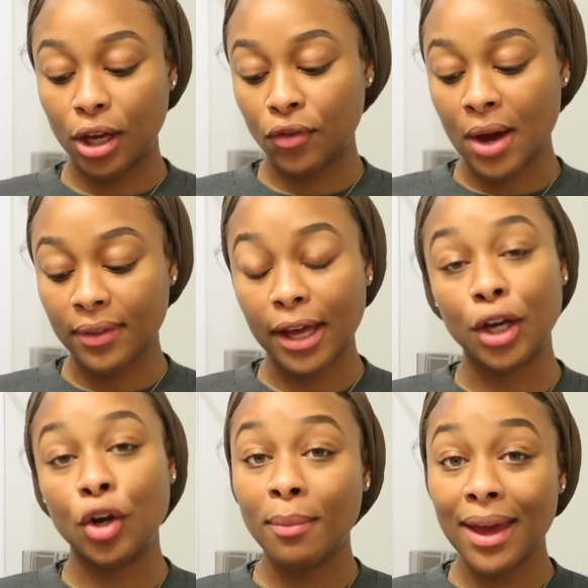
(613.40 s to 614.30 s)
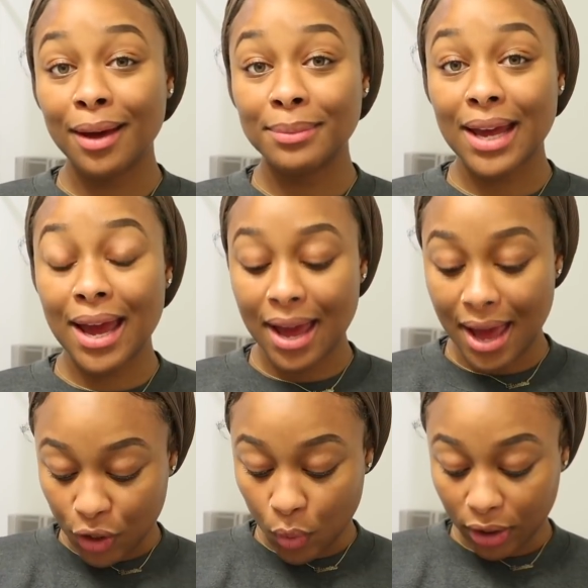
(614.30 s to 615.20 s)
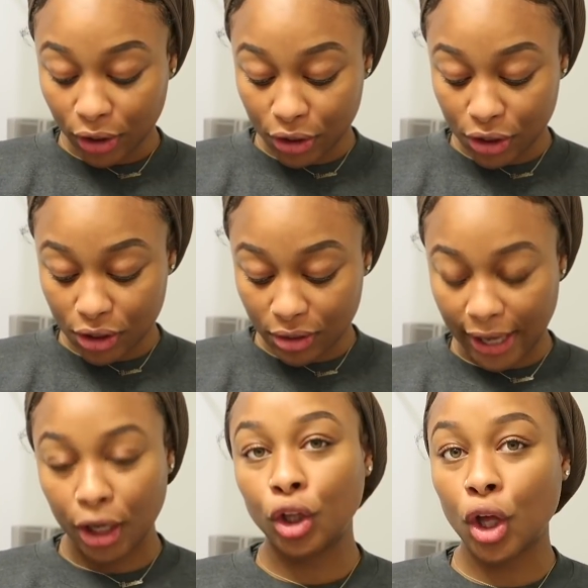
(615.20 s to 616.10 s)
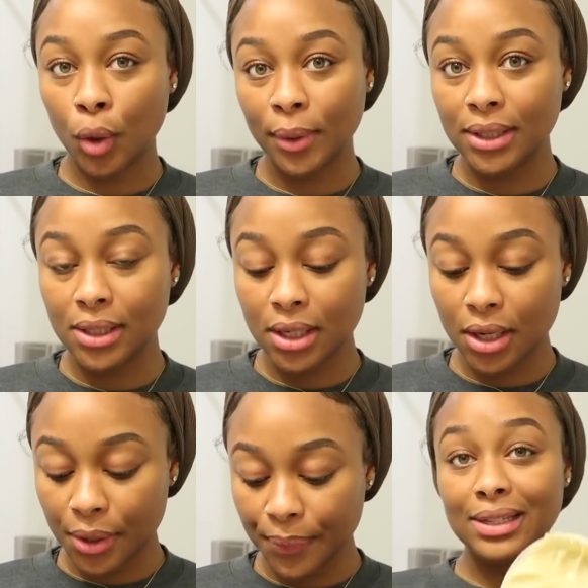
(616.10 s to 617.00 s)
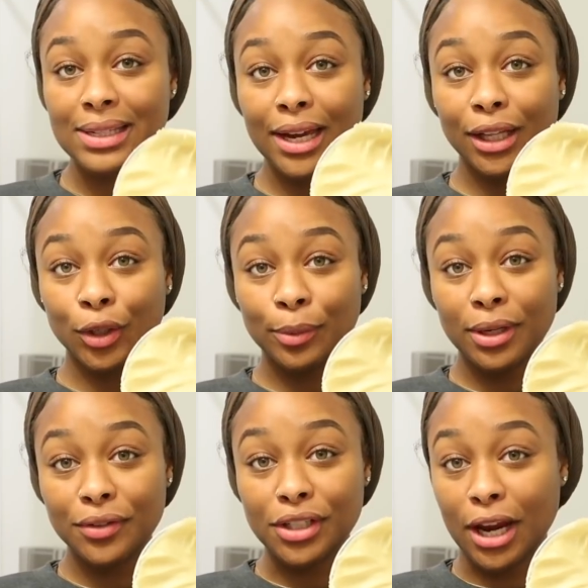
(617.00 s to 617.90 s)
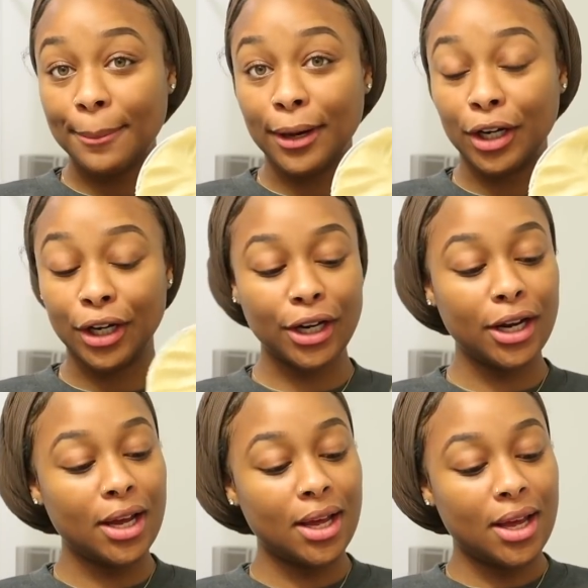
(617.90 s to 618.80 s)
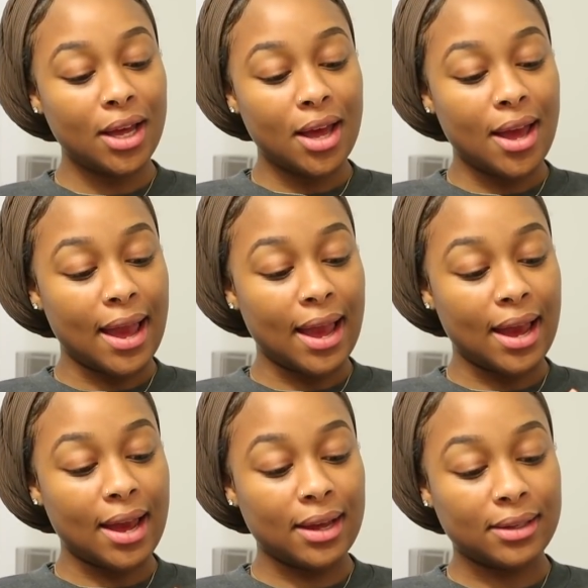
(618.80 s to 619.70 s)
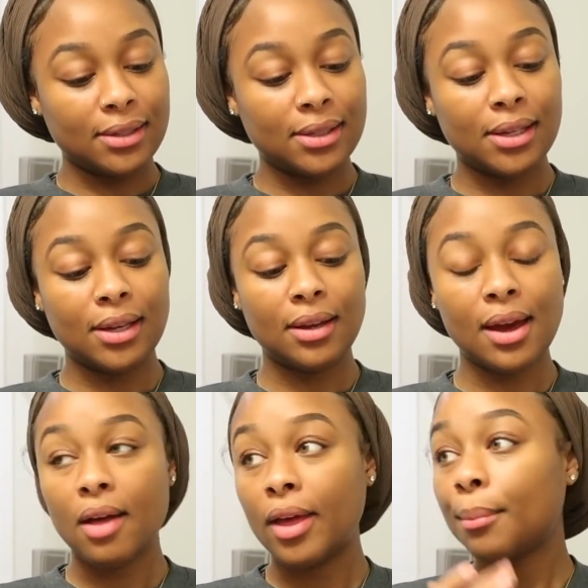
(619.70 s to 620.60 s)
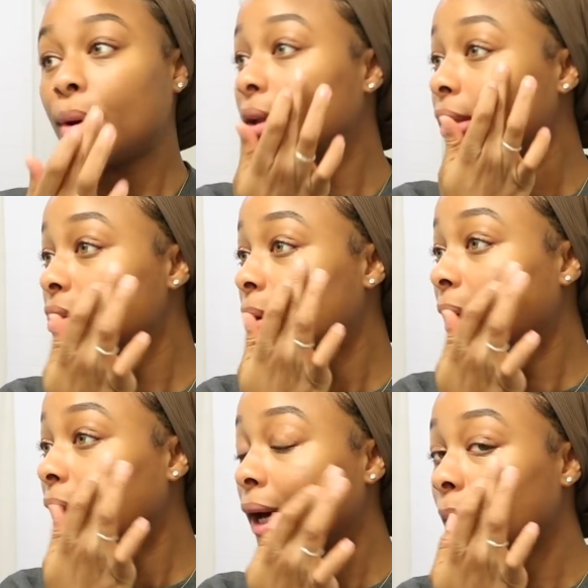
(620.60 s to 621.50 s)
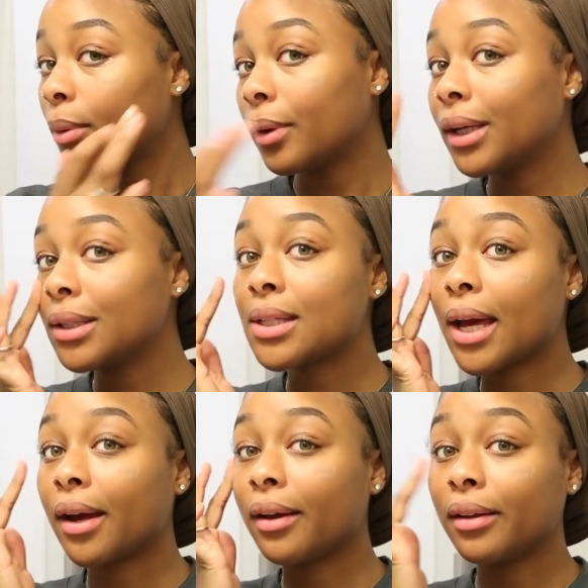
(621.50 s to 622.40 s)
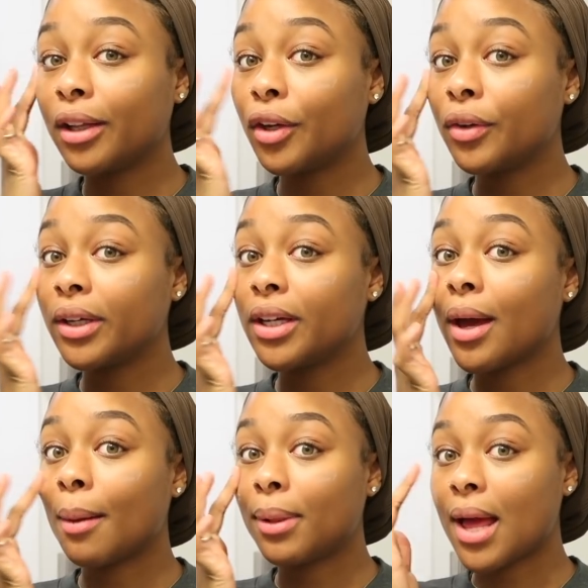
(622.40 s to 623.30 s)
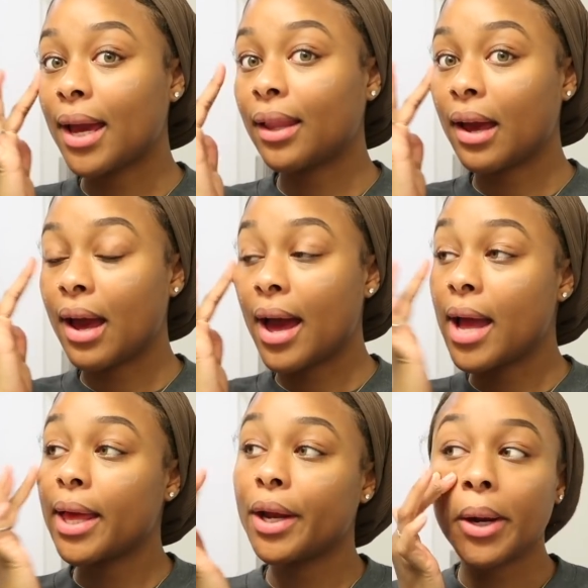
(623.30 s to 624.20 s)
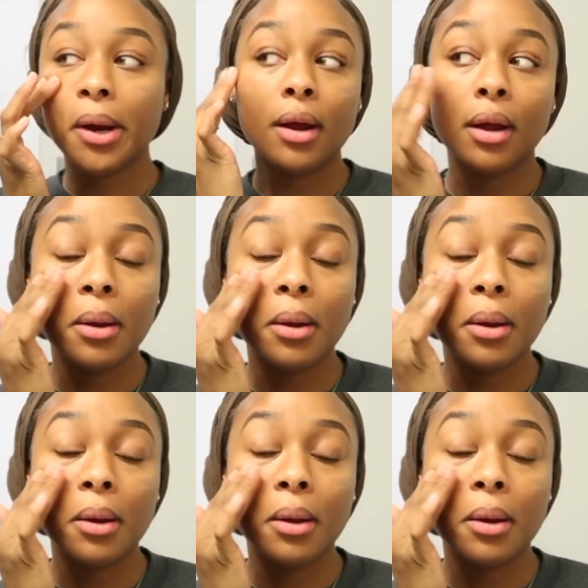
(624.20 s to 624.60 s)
If you're having like a no makeup day and you wanna look like glowy still, take a little bit of shea butter and I like putting this on my high points, like literally apply it like a highlighter.